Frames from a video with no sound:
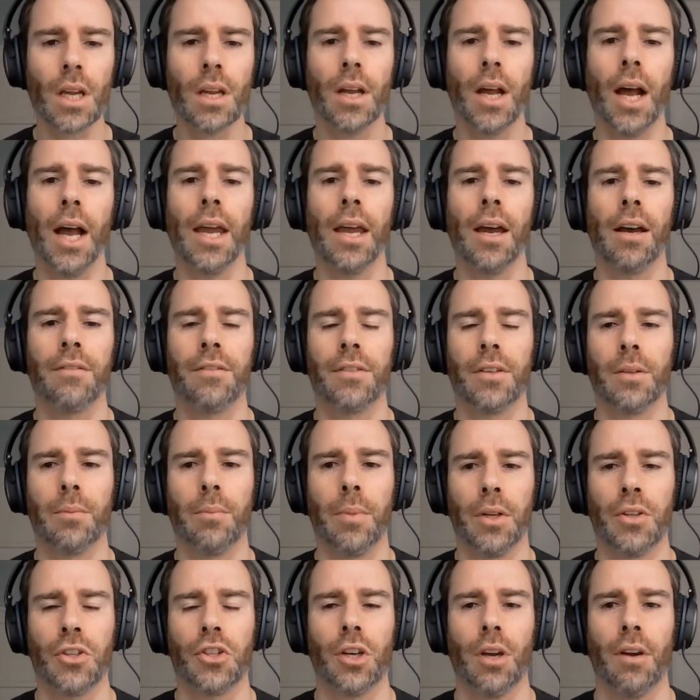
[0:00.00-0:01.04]
I have a
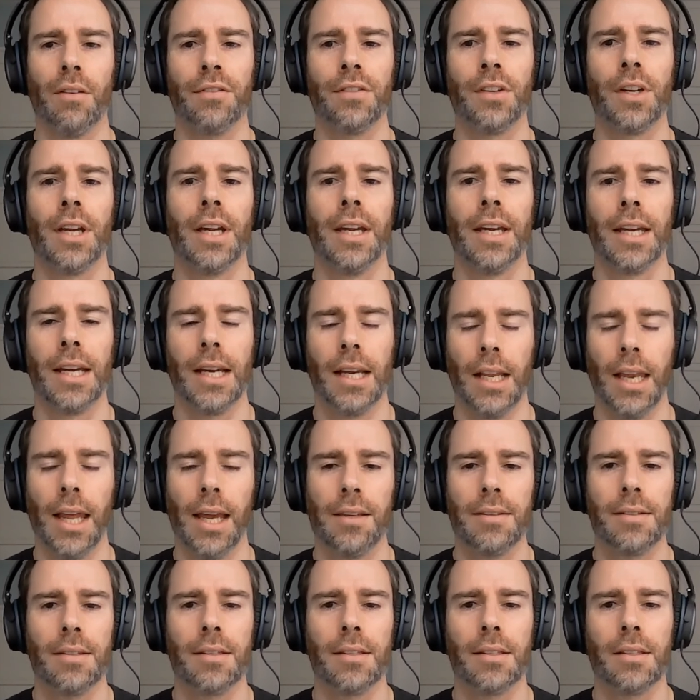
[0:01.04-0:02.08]
bunch of
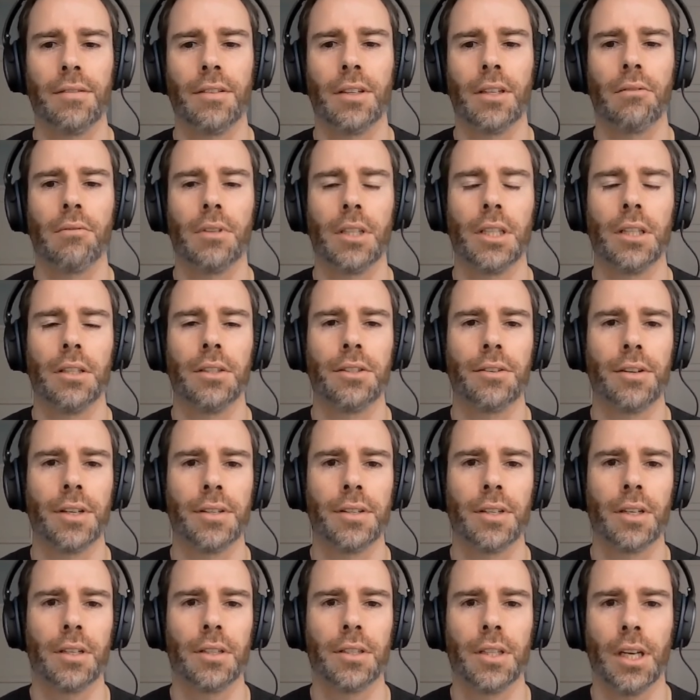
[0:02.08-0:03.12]
classes if anyone is
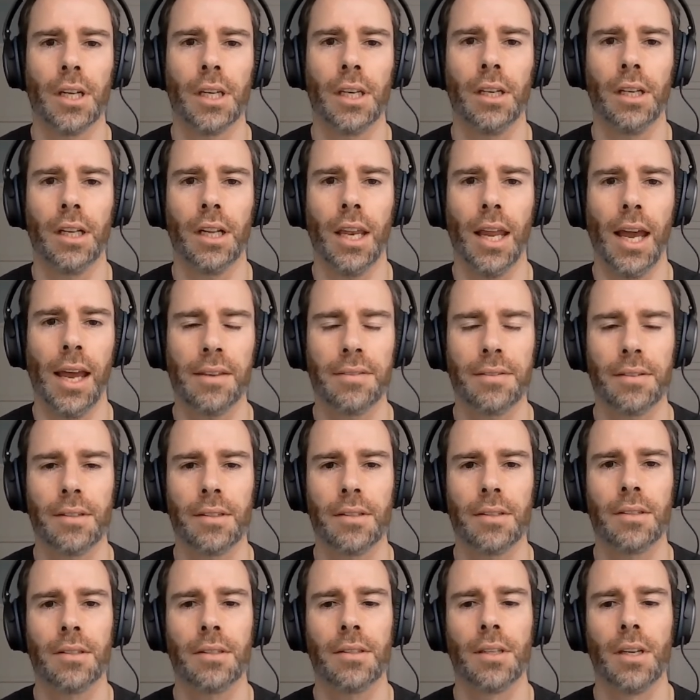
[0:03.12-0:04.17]
interested in taking
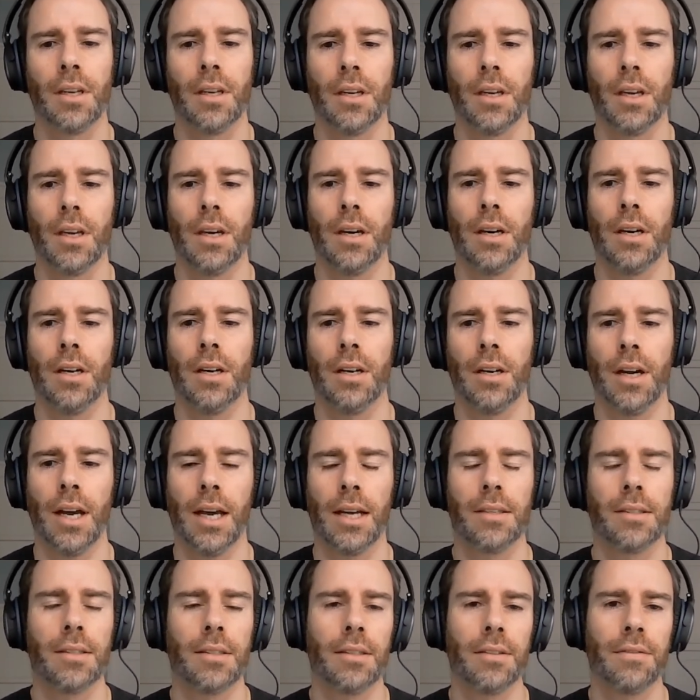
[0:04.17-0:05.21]
classes, uh,
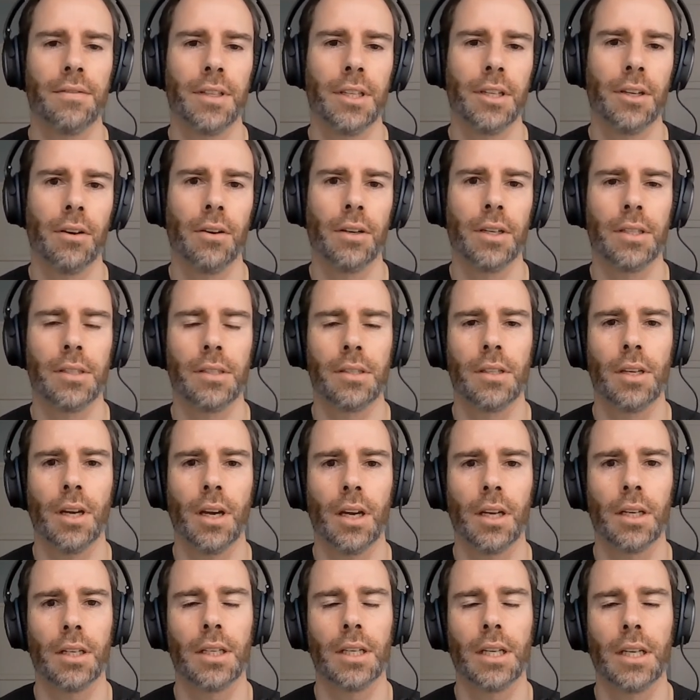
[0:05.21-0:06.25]
as this video is
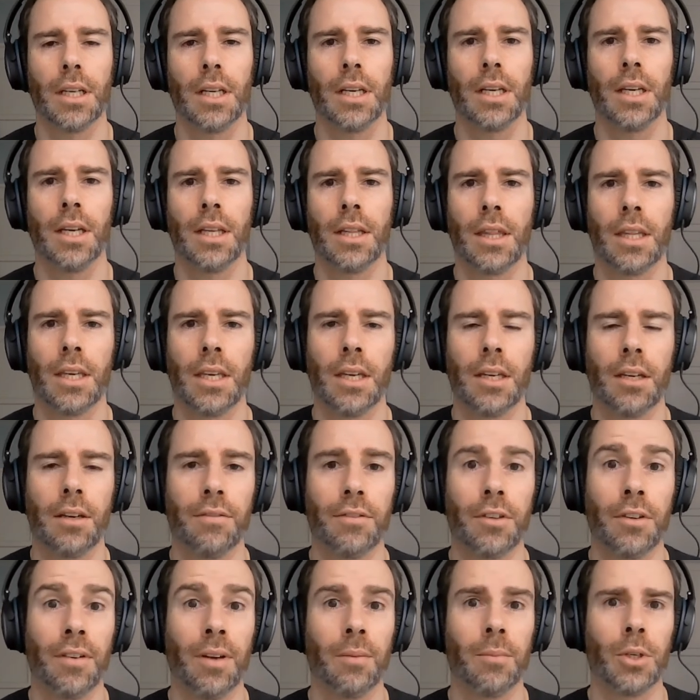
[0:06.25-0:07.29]
done at the end of
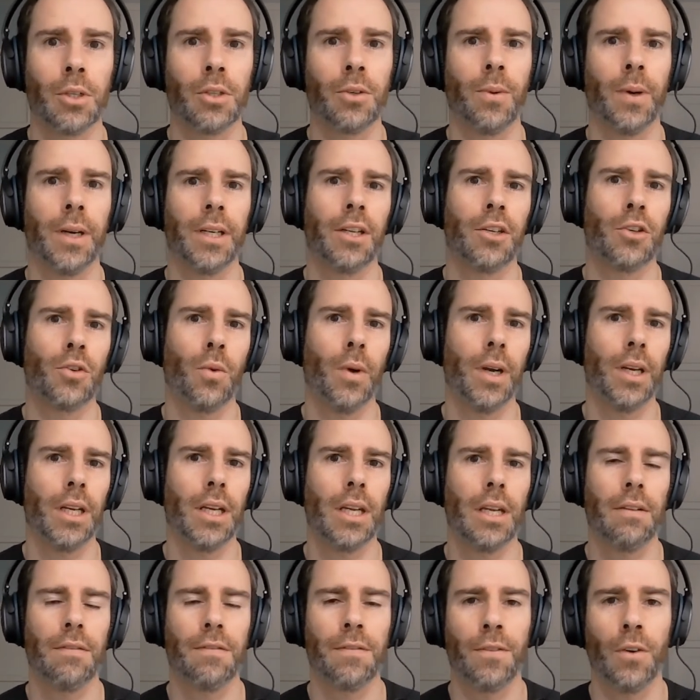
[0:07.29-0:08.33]
November twenty
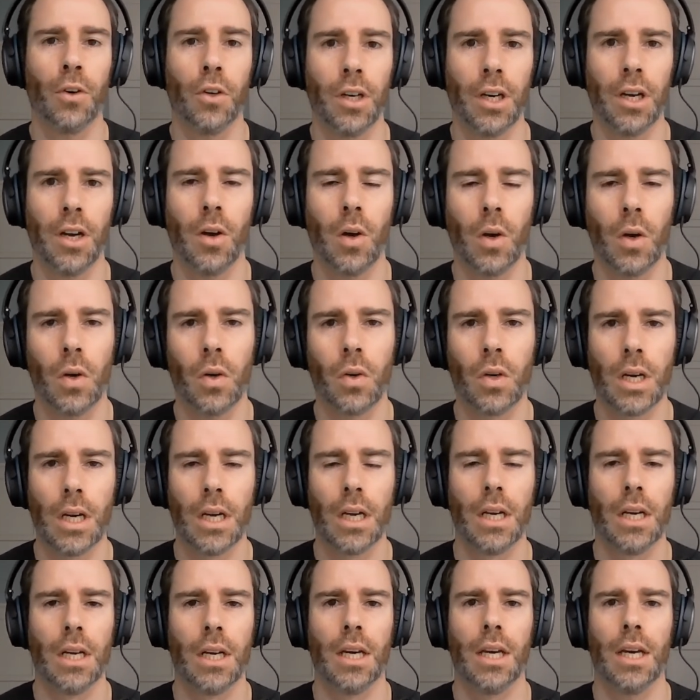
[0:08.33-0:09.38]
twenty. For now,
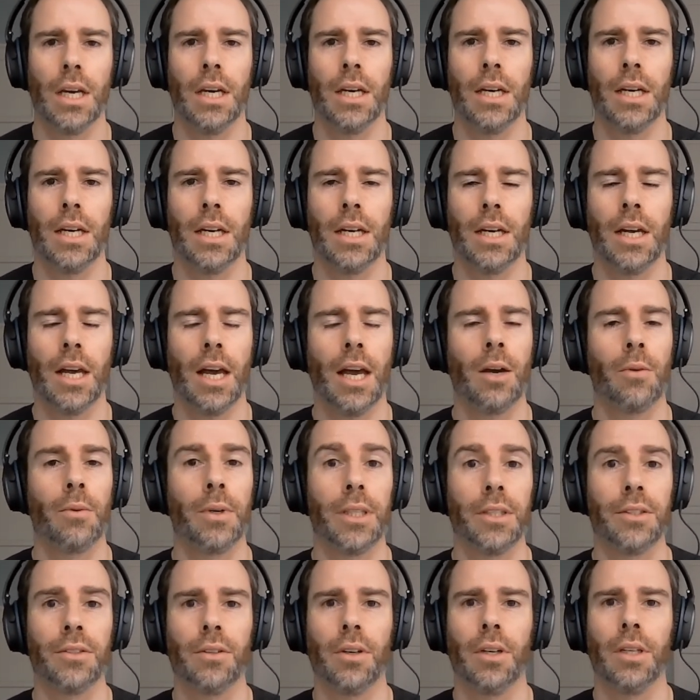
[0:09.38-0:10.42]
uh, I
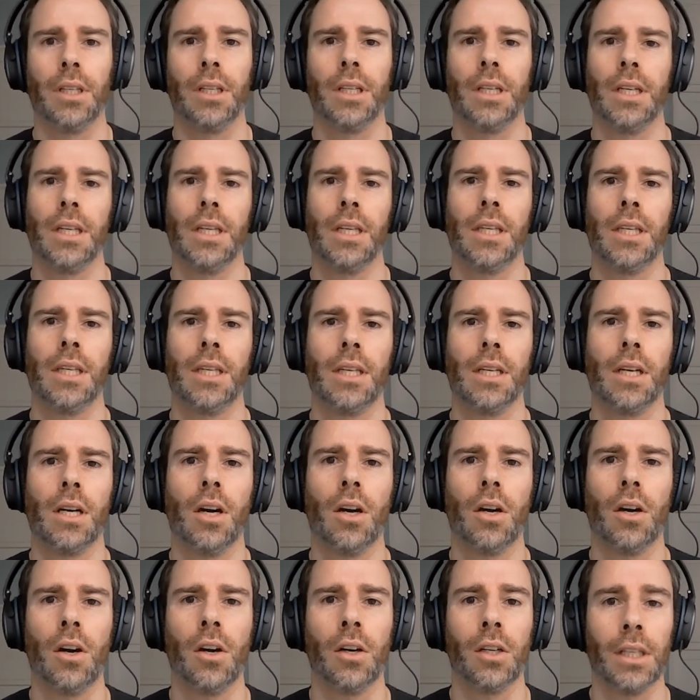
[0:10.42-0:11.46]
will do only
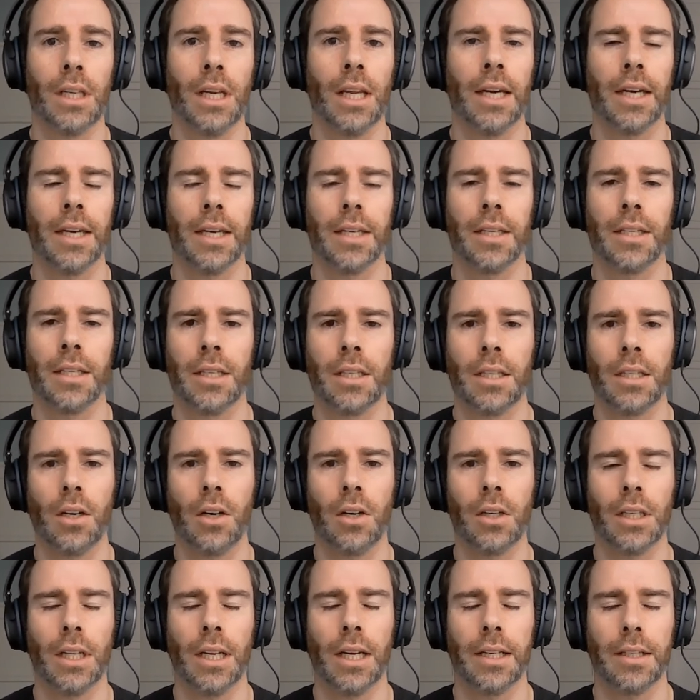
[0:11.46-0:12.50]
online
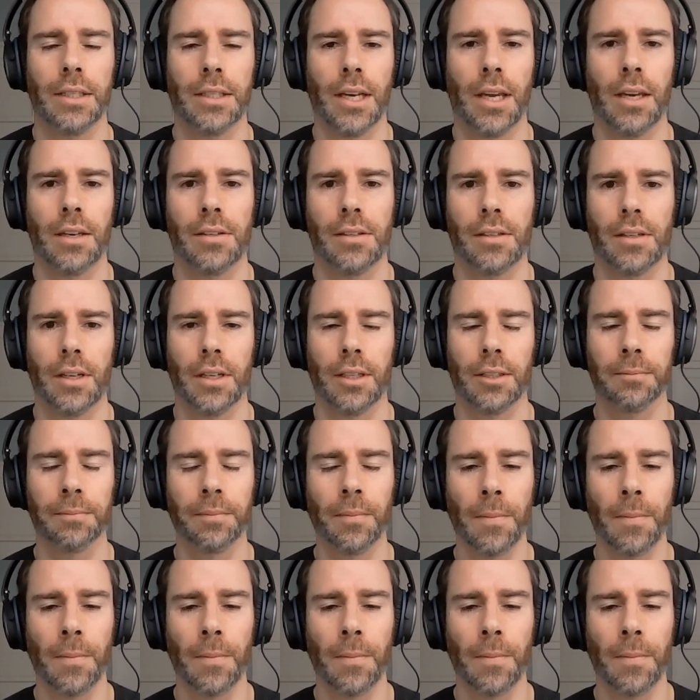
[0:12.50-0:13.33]
online tasting.